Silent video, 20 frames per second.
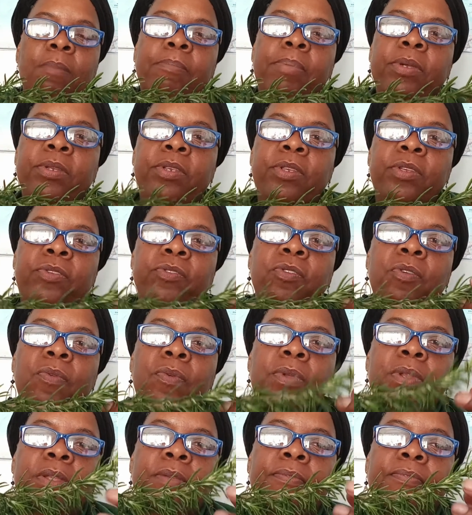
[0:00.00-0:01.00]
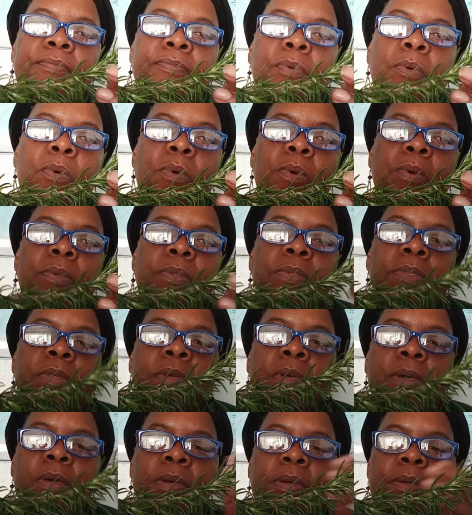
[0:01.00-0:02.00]
but you're doing it for
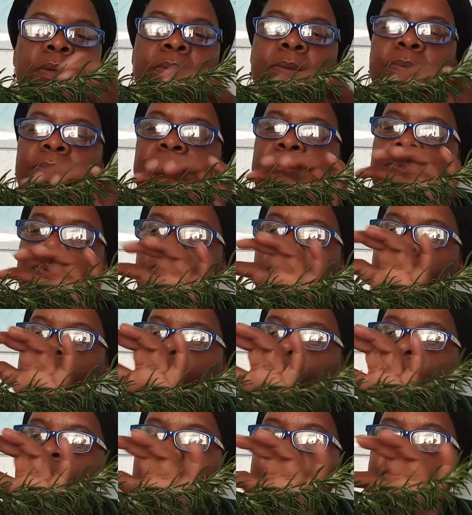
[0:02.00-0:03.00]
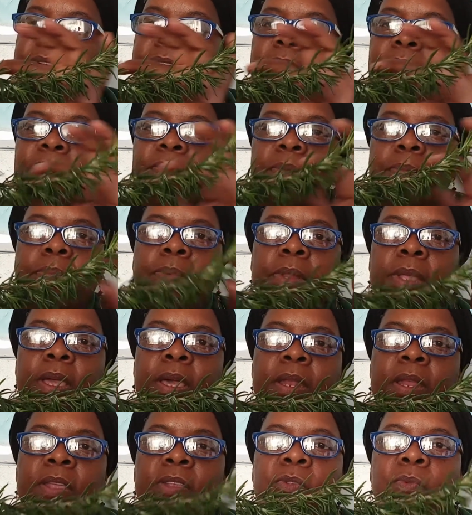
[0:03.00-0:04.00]
the production of the
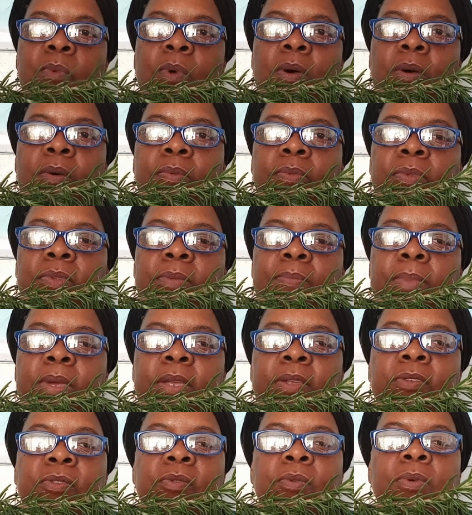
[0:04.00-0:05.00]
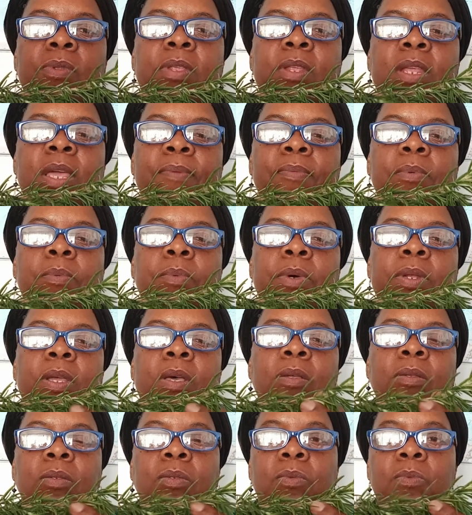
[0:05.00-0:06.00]
plant as well, to make sure that everyone
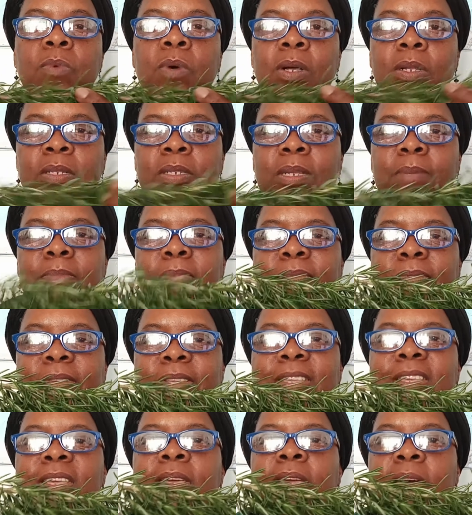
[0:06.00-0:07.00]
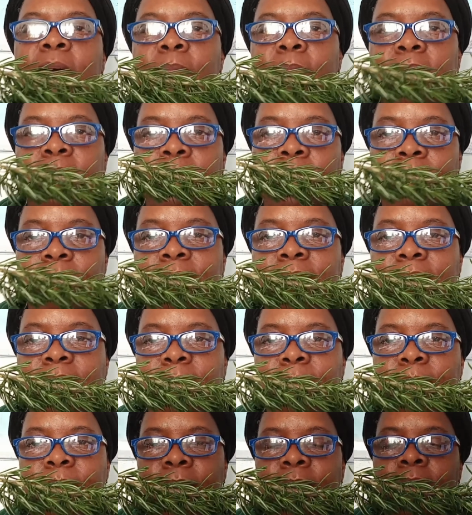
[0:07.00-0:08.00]
else who wants some of it can come and get some.
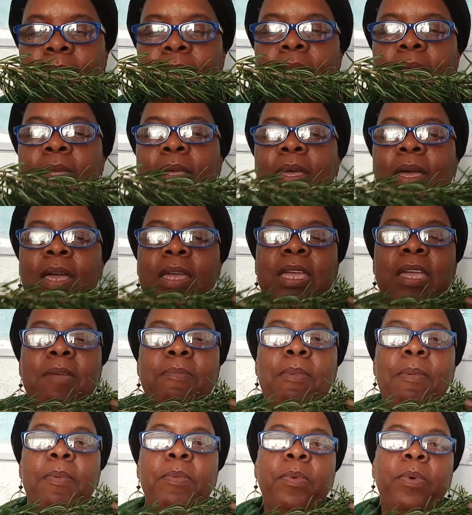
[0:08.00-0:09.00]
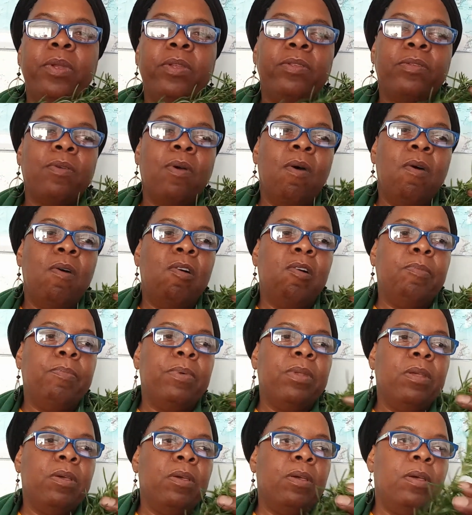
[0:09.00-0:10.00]
I can't remember what it's called,
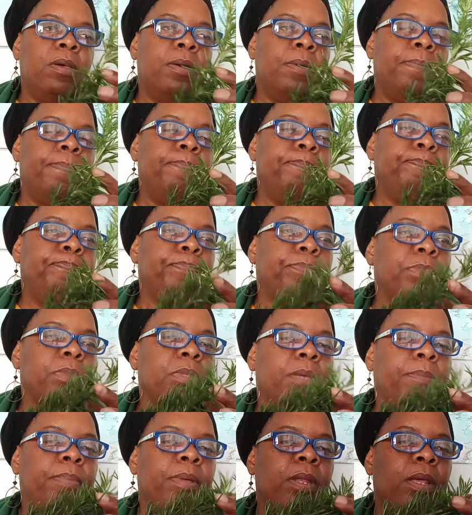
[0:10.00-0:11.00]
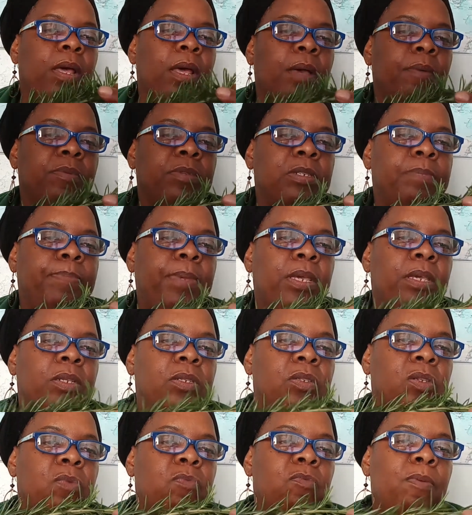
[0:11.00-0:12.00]
but I was
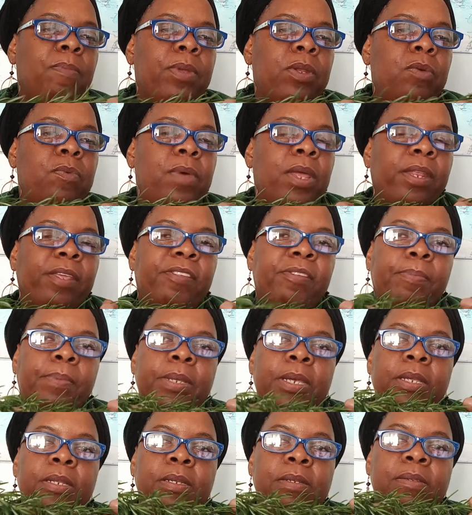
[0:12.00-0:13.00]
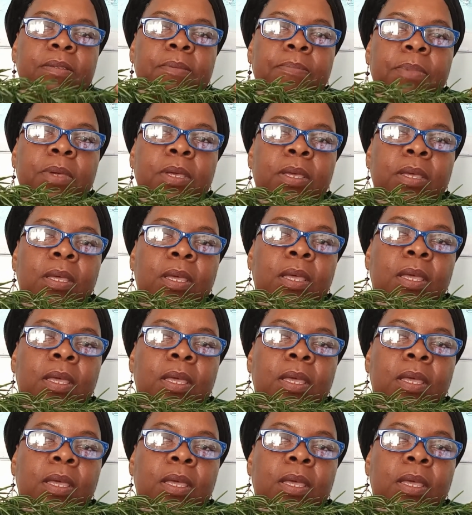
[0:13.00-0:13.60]
speaking to a woman who had explained it to me.